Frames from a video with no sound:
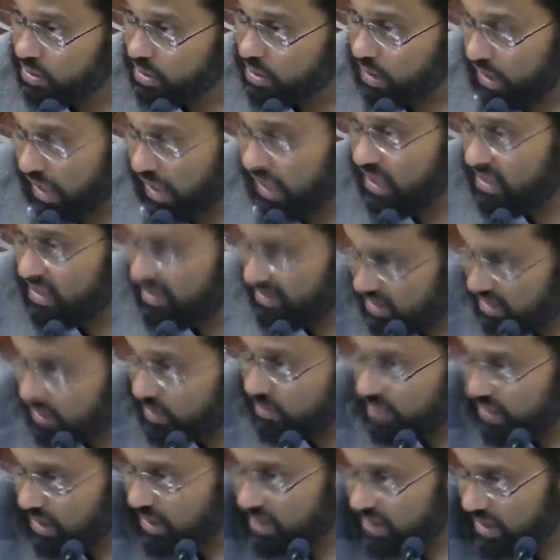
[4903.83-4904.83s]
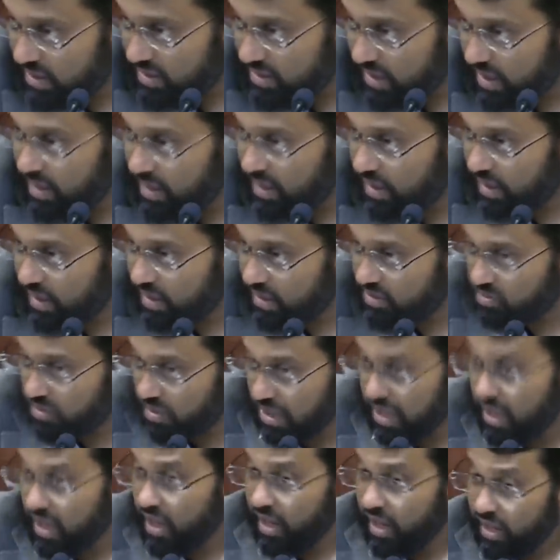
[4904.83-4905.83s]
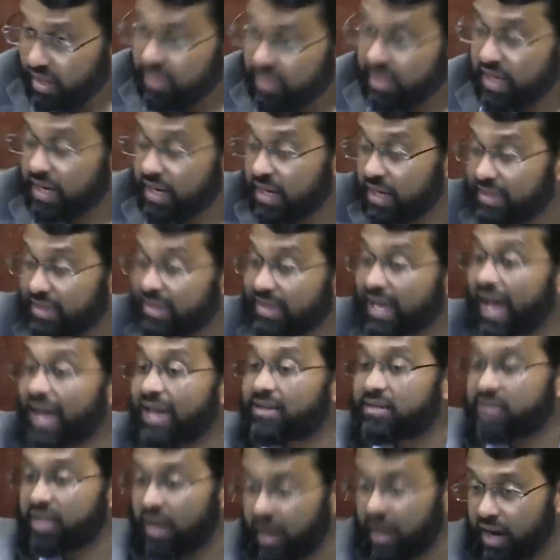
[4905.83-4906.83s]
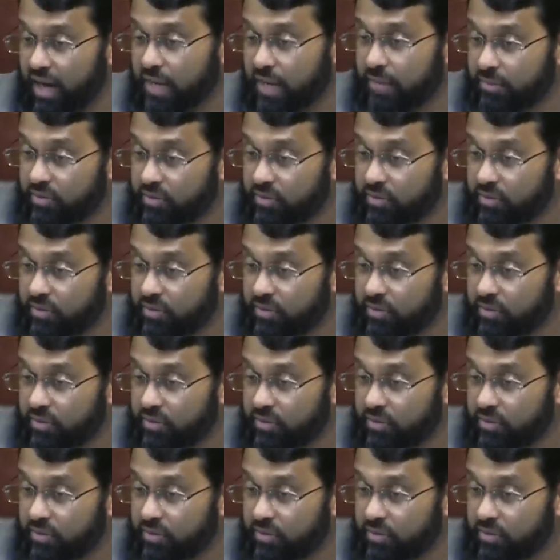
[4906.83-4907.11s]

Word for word: and it seems like that's heading that way, then at that time the